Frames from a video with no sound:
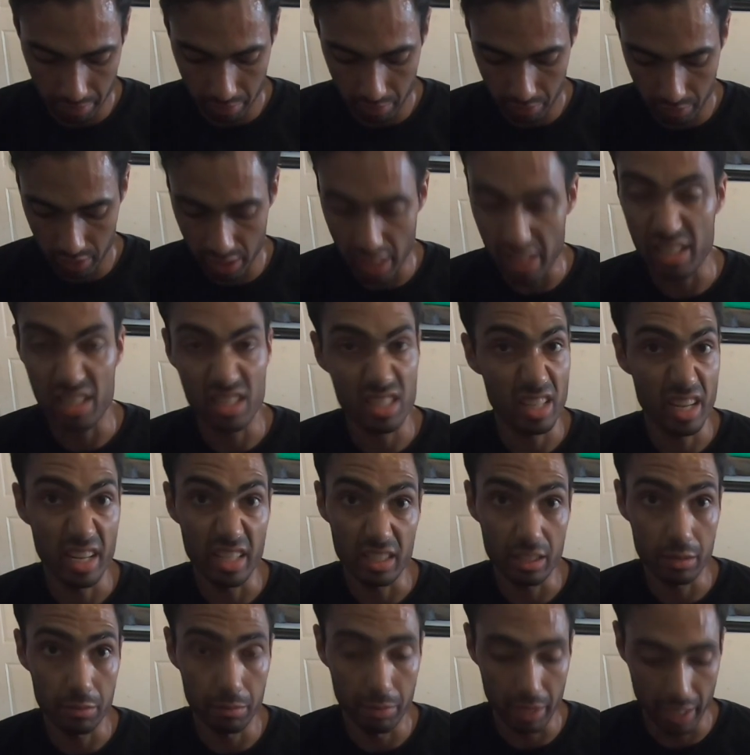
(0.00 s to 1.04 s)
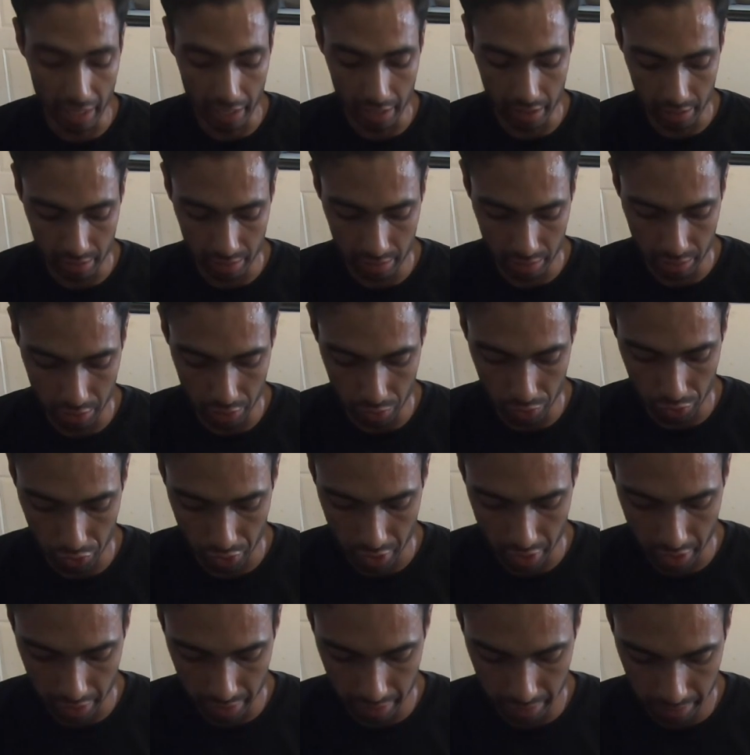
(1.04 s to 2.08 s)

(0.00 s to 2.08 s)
till I decide to buy a new truck.